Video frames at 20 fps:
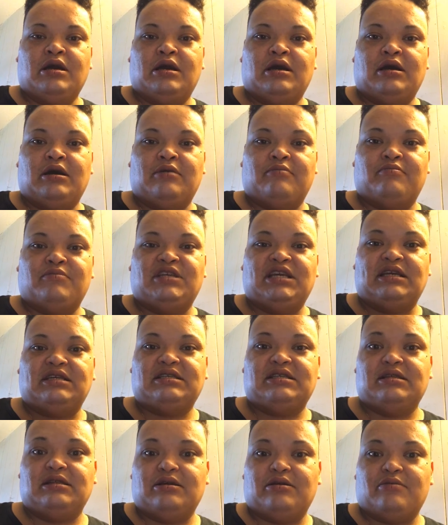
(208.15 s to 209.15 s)
um,
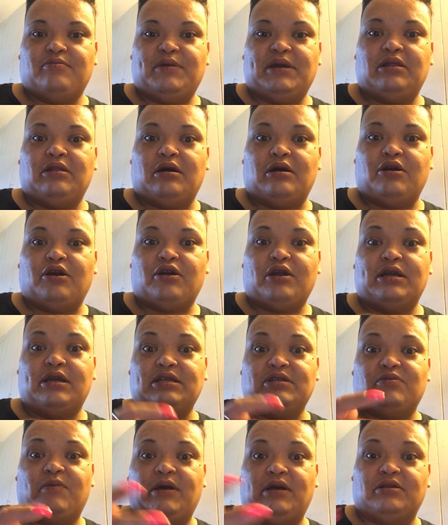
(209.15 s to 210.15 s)
takes a little bit longer
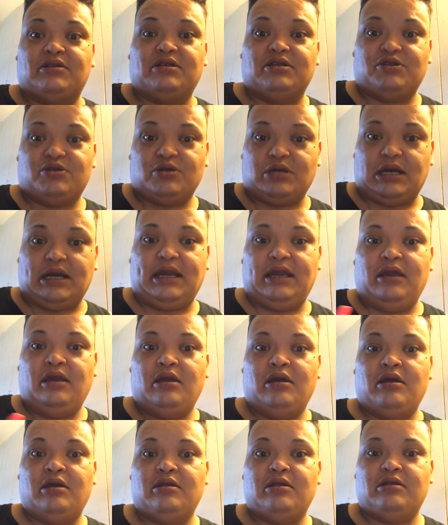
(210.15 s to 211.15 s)
as well to dry
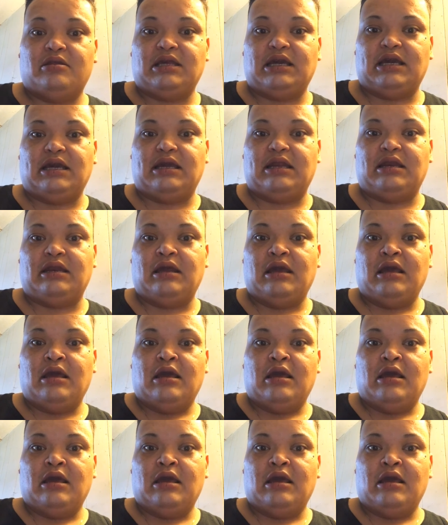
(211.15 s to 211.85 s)
than